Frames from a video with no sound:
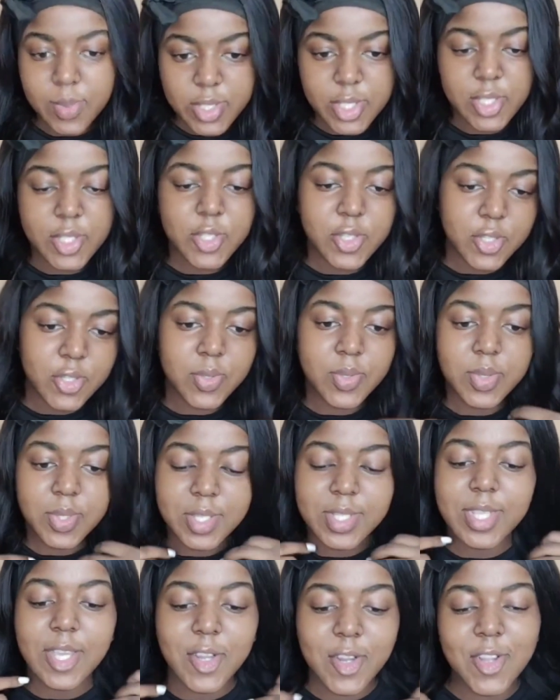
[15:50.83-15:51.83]
which is true
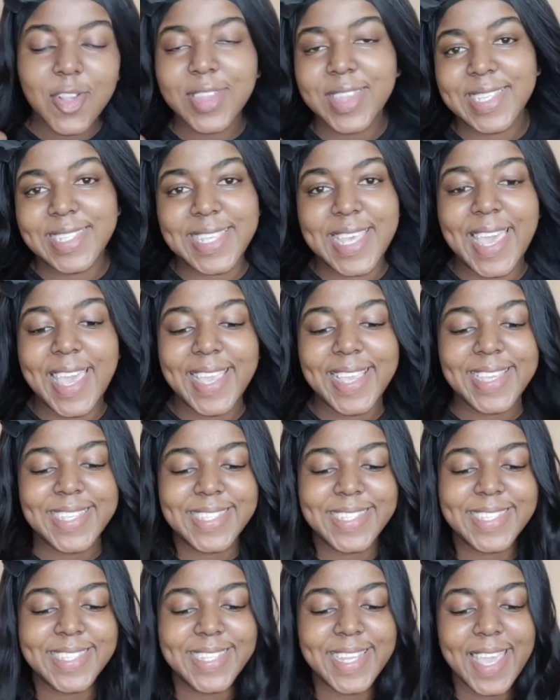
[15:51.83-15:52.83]
because I curled this hair
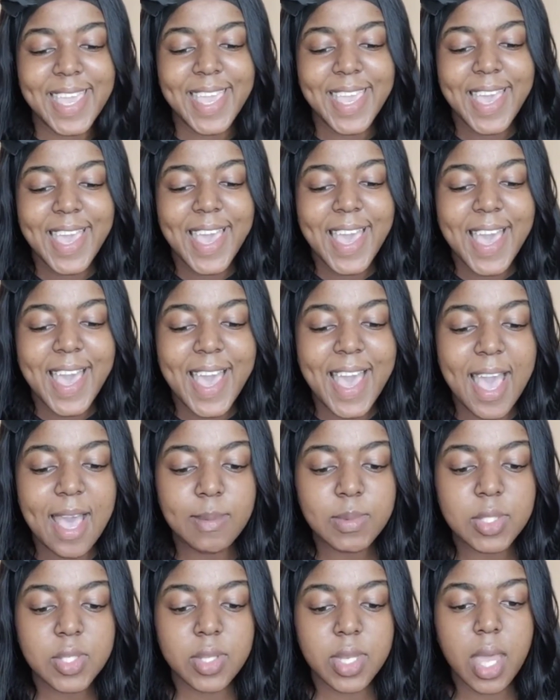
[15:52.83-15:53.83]
yesterday.
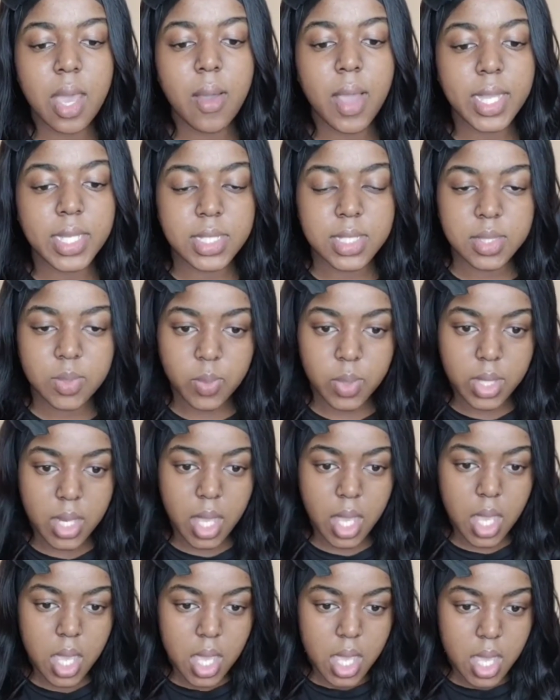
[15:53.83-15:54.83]
So now I just want
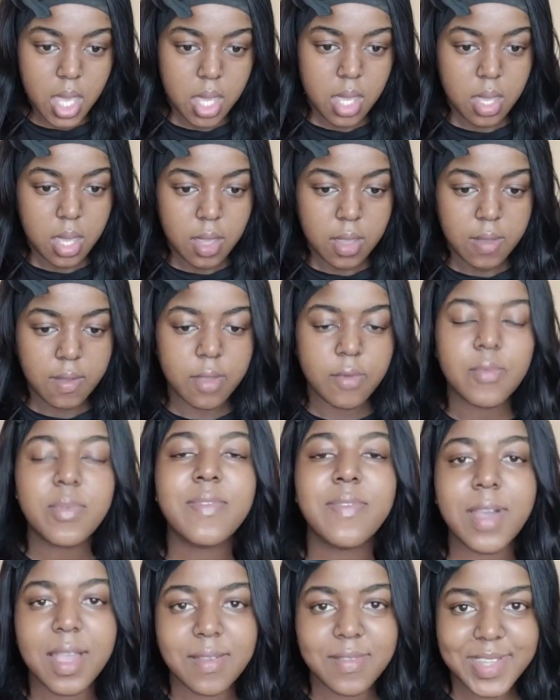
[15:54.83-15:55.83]
to
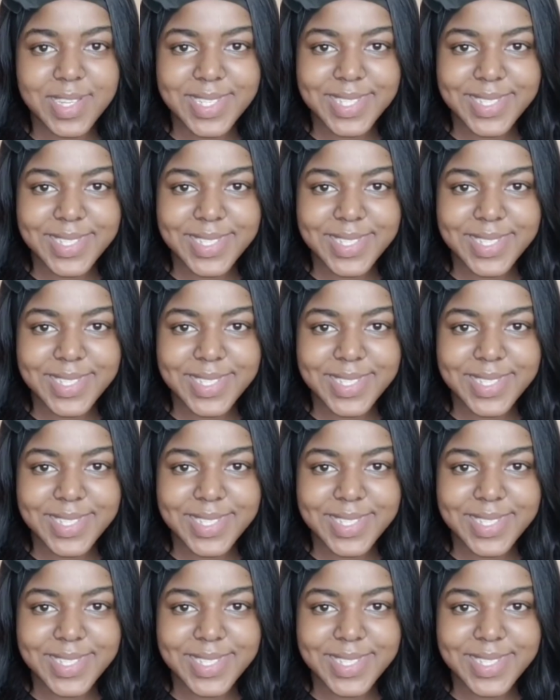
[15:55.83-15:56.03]
revive